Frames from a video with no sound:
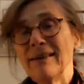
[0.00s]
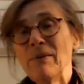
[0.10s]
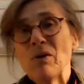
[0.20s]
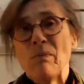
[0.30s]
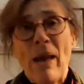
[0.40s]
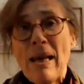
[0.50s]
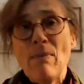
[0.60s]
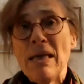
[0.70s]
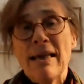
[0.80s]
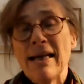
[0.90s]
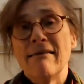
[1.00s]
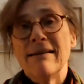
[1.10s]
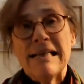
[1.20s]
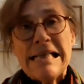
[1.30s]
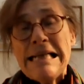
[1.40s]
He was a baby there
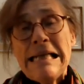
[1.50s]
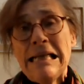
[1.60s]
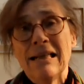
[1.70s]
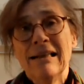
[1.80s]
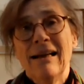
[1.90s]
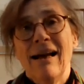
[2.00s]
in Zlín.